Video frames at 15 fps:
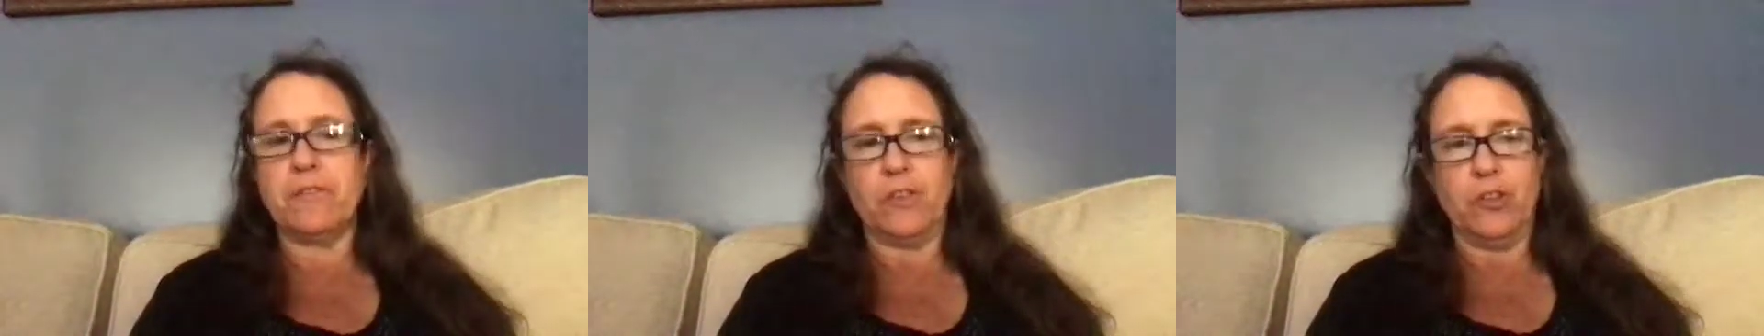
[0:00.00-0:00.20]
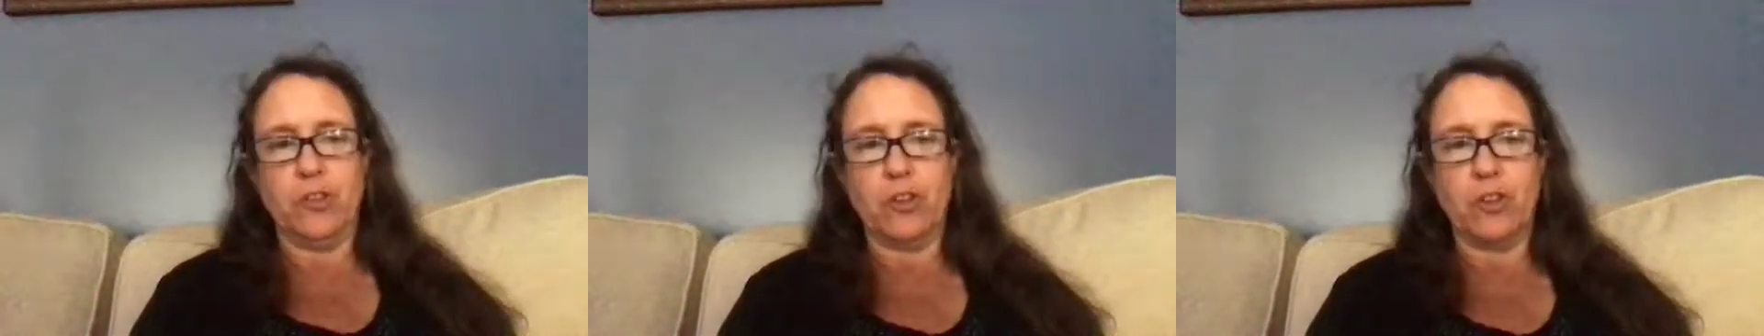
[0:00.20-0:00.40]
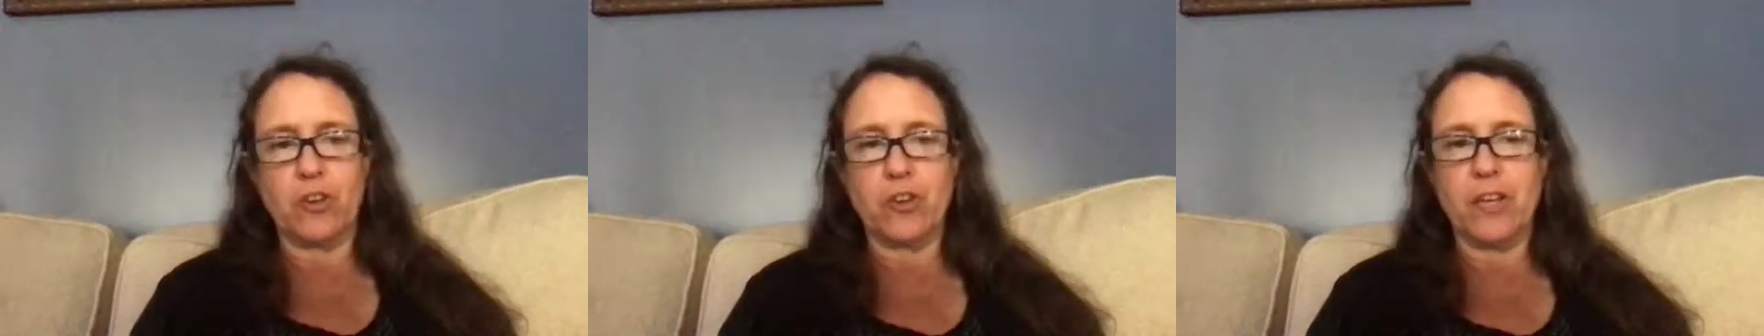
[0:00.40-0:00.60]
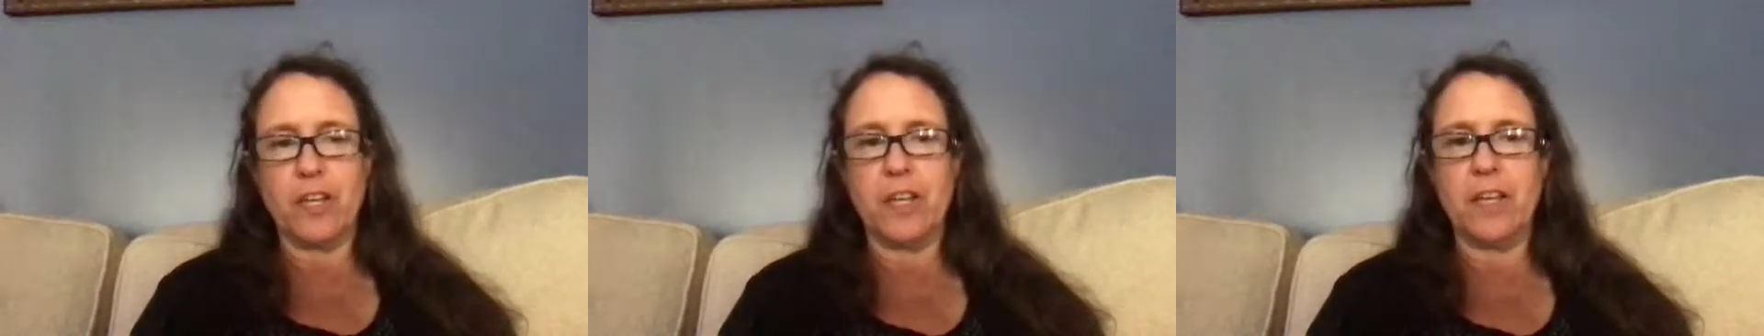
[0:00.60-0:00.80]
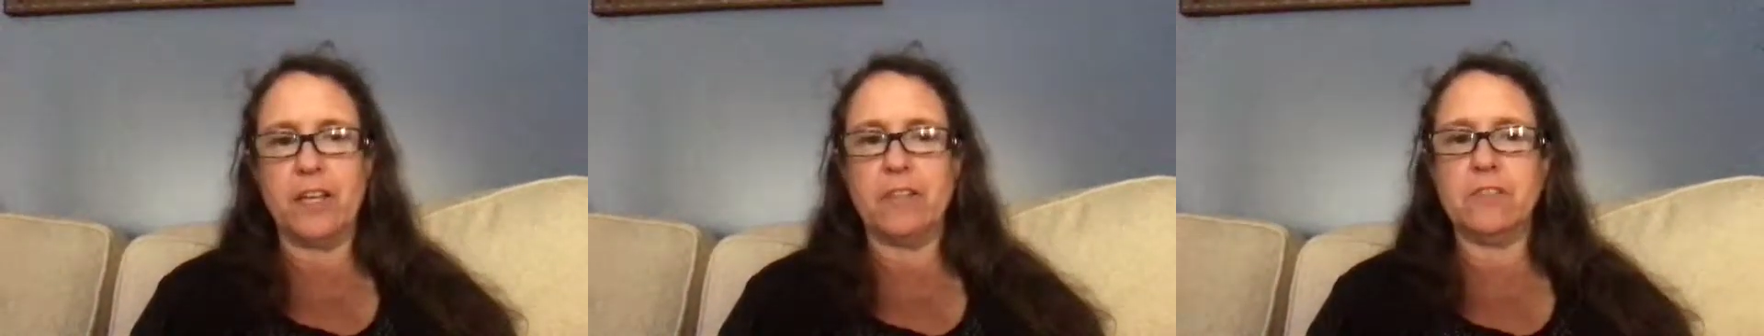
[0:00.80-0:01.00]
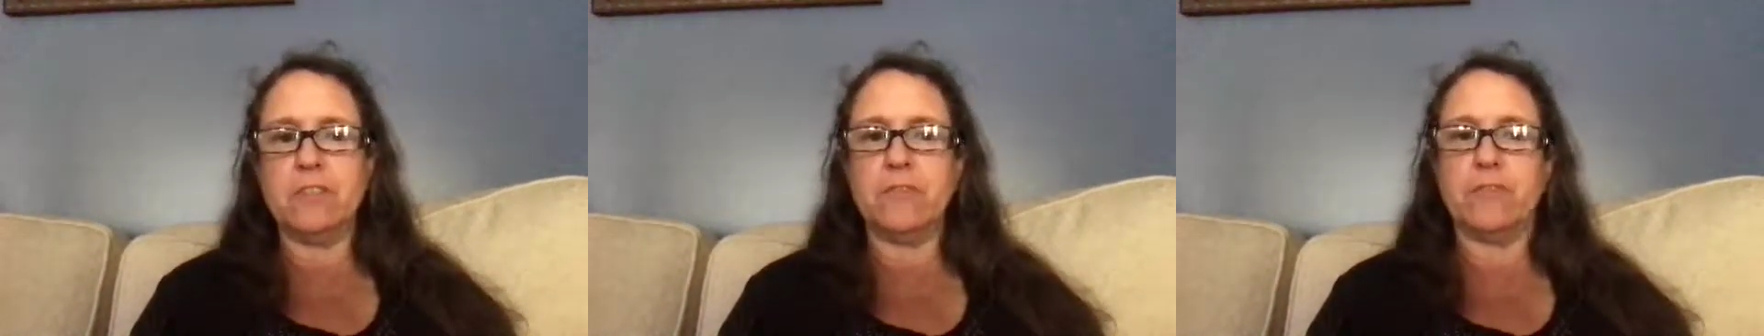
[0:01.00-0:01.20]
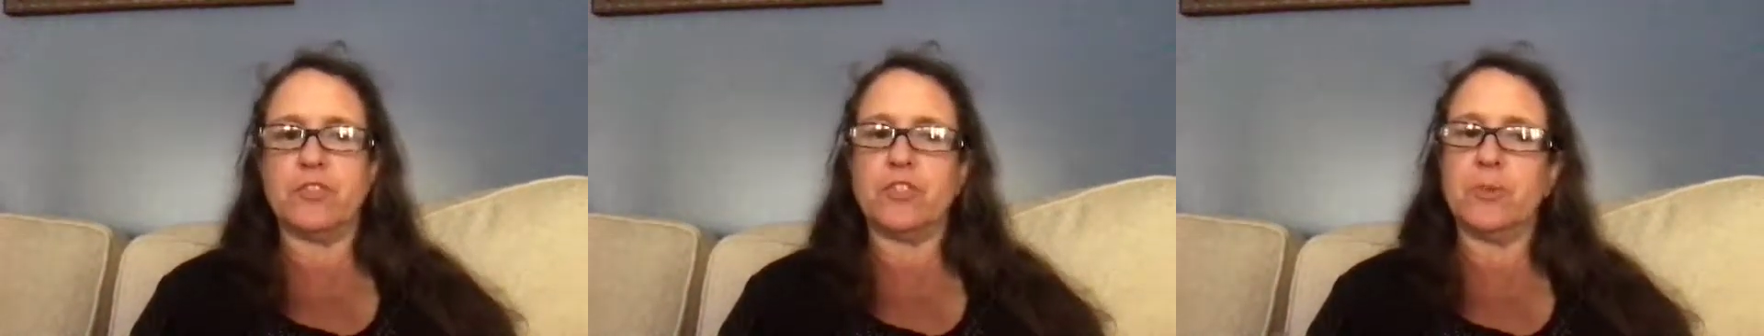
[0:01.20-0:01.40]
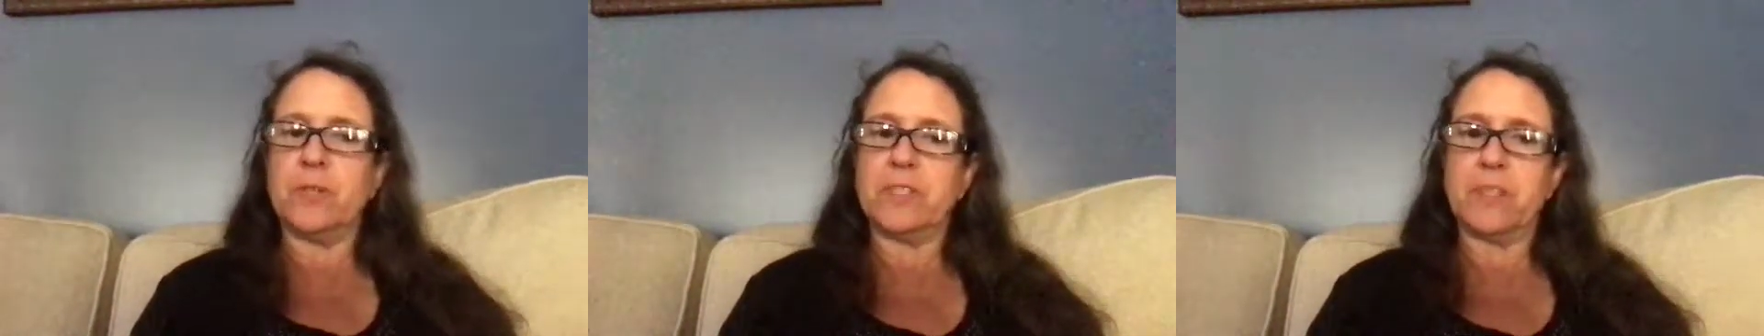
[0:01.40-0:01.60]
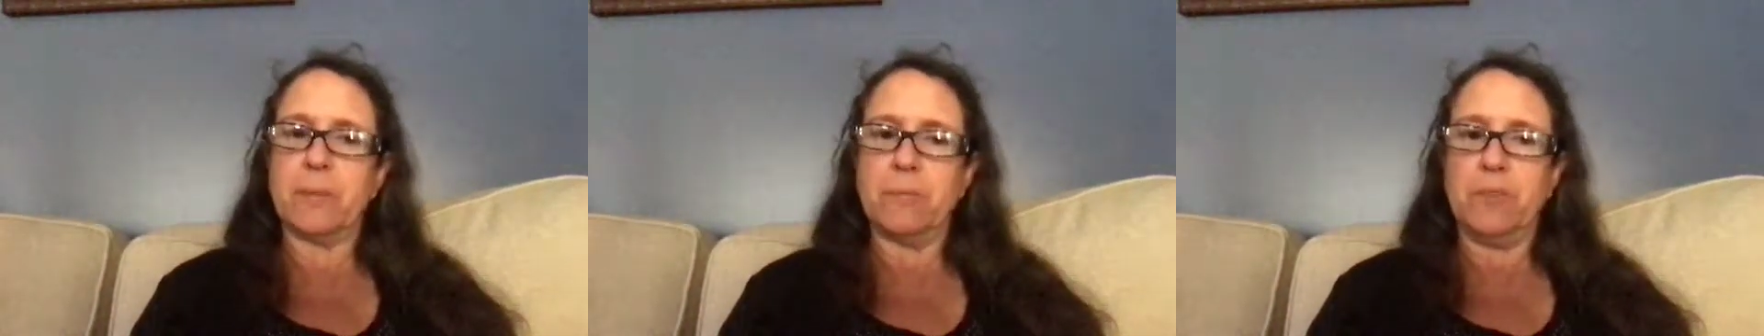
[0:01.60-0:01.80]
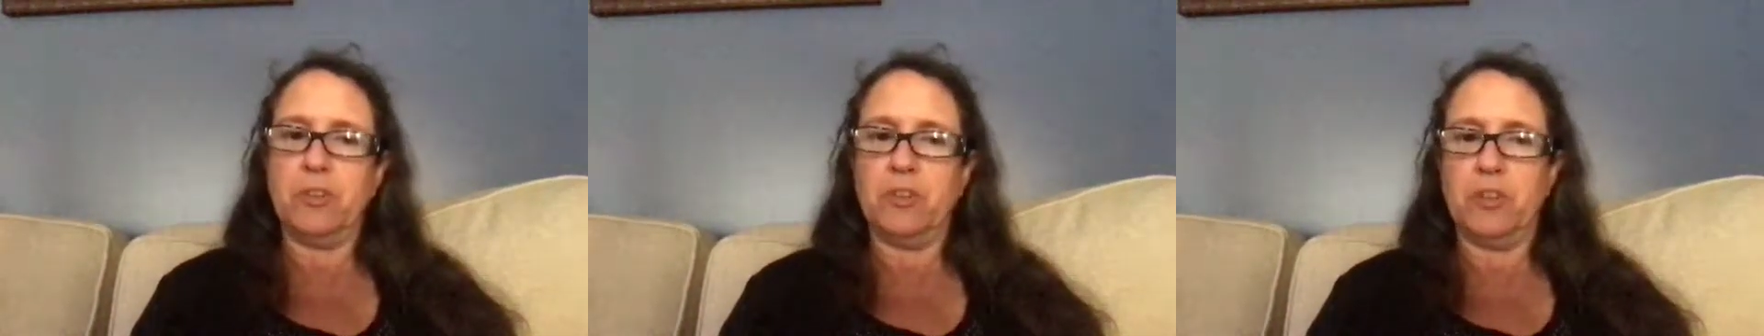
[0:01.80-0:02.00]
for learning, for doing
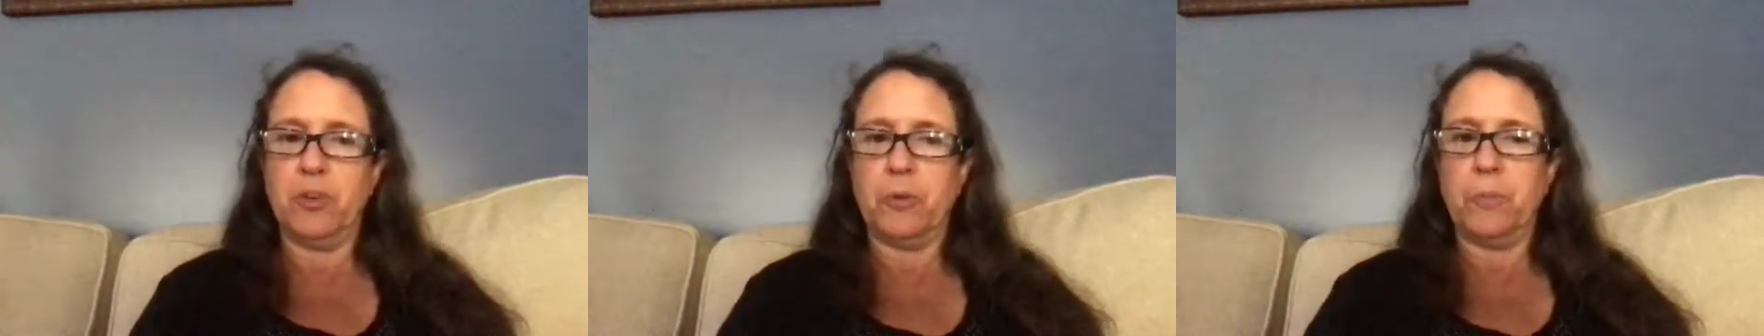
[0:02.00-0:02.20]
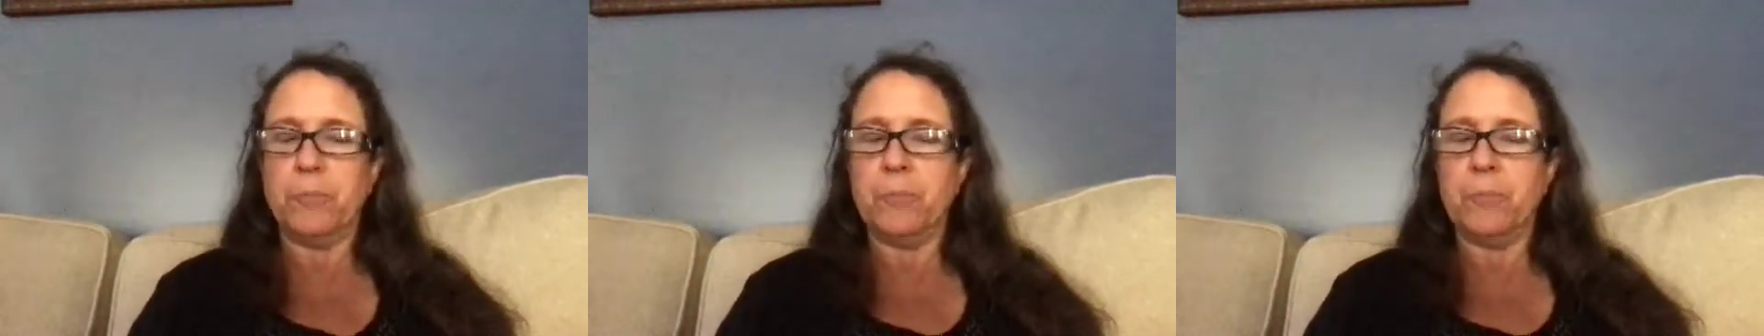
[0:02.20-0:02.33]
something new.